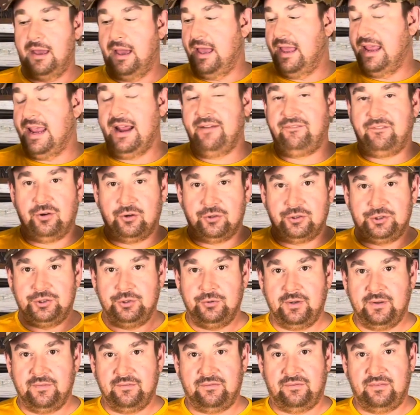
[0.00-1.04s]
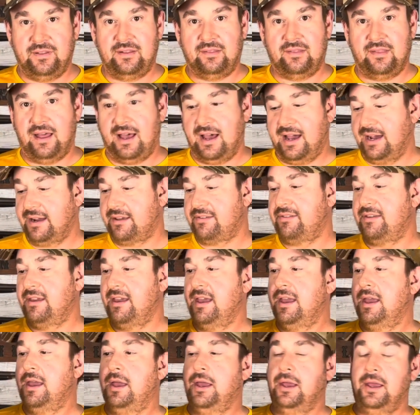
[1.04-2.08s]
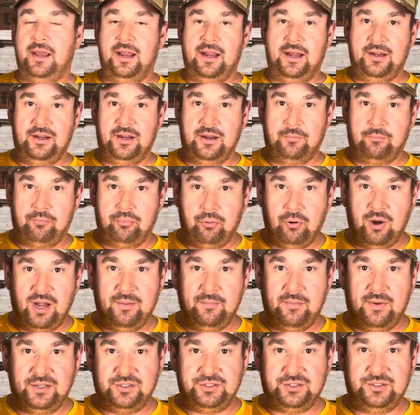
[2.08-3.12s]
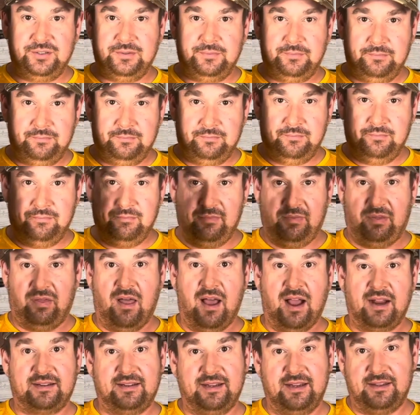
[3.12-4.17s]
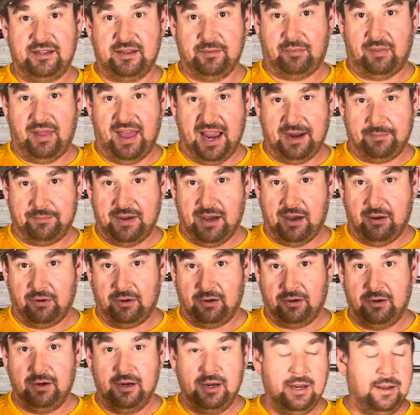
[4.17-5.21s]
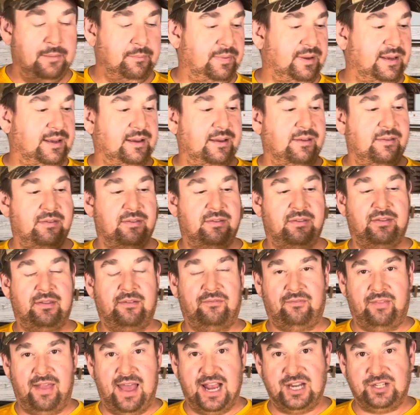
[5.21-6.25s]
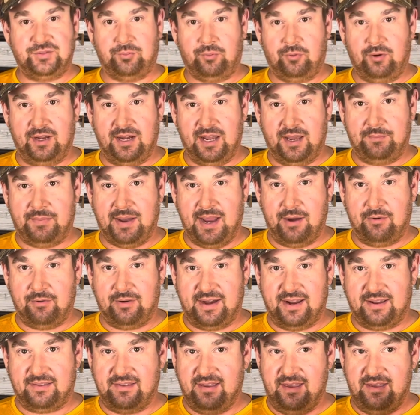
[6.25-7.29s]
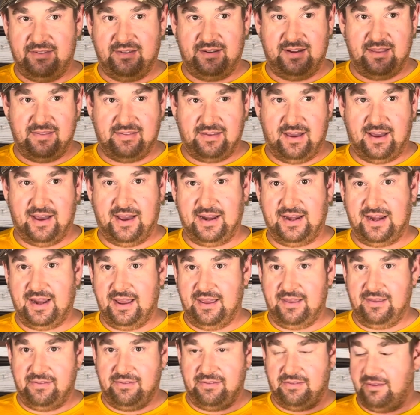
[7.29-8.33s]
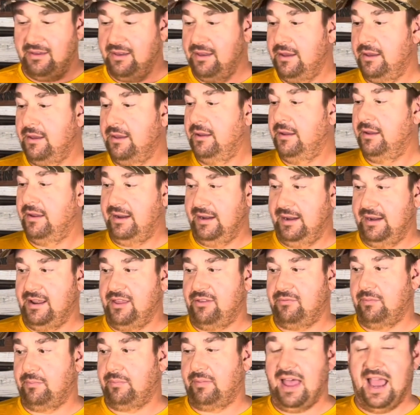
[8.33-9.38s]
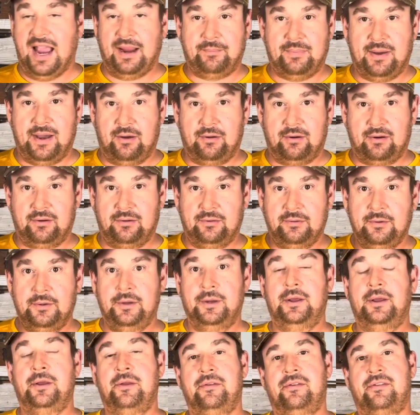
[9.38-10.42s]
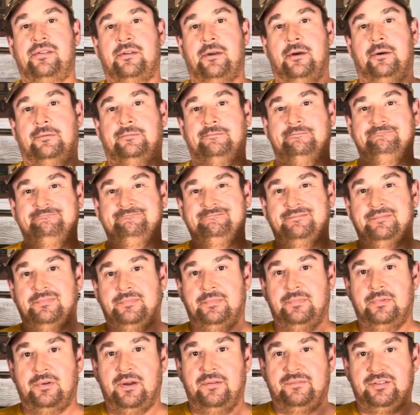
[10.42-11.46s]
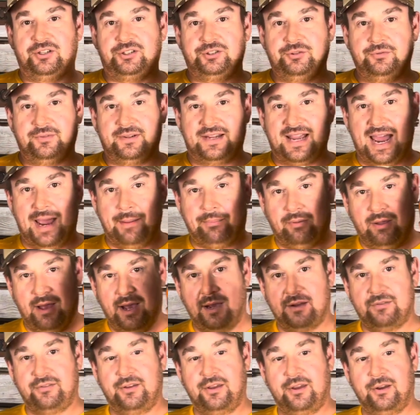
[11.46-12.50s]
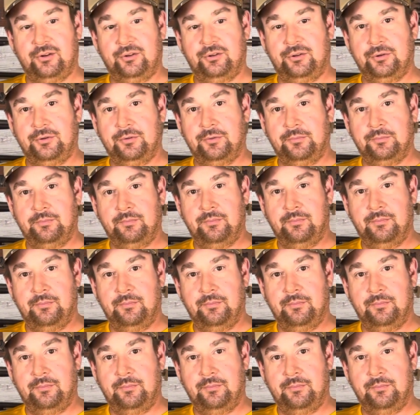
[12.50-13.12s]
If you're shooting flintlocks, you're pretty much locked into black powder because the flash point on Pyrodex isn't as high as it is with black powder. So if you're shooting cap locks, you can do